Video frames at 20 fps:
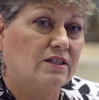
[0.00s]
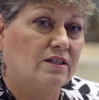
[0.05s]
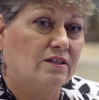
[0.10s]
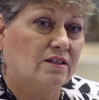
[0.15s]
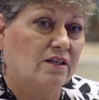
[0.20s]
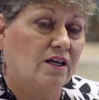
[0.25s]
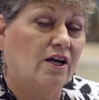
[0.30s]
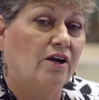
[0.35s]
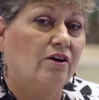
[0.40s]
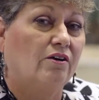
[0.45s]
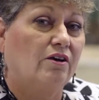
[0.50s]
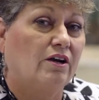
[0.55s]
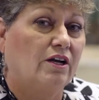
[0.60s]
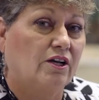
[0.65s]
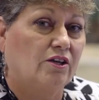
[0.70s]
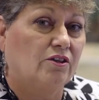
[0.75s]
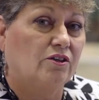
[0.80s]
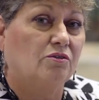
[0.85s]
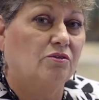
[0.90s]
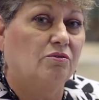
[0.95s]
has carried it
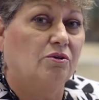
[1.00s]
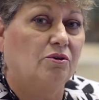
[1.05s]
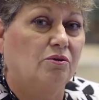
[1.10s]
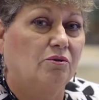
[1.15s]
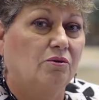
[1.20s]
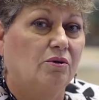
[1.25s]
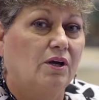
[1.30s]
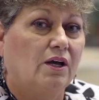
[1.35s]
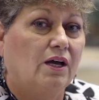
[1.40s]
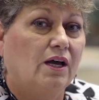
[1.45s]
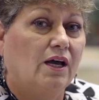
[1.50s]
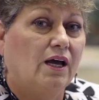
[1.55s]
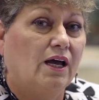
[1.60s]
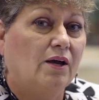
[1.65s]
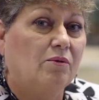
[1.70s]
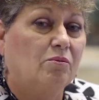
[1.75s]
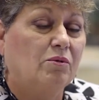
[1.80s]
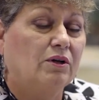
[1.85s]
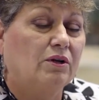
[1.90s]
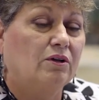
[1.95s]
through, and
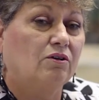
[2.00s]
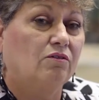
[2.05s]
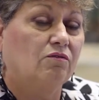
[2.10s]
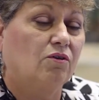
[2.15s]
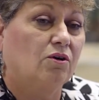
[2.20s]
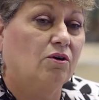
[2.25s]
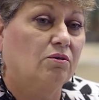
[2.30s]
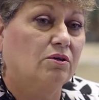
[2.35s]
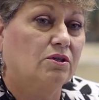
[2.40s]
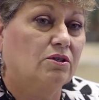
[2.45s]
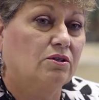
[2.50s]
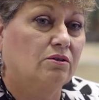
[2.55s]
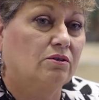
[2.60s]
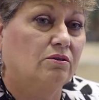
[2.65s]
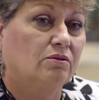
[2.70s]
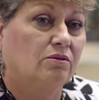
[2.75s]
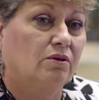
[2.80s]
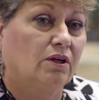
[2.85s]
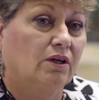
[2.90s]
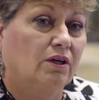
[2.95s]
we look forward
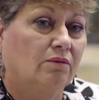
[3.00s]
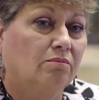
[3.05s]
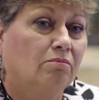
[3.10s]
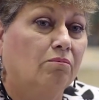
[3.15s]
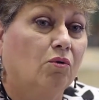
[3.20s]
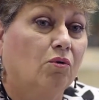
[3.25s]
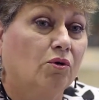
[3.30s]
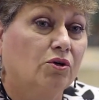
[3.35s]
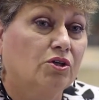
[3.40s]
to uh, more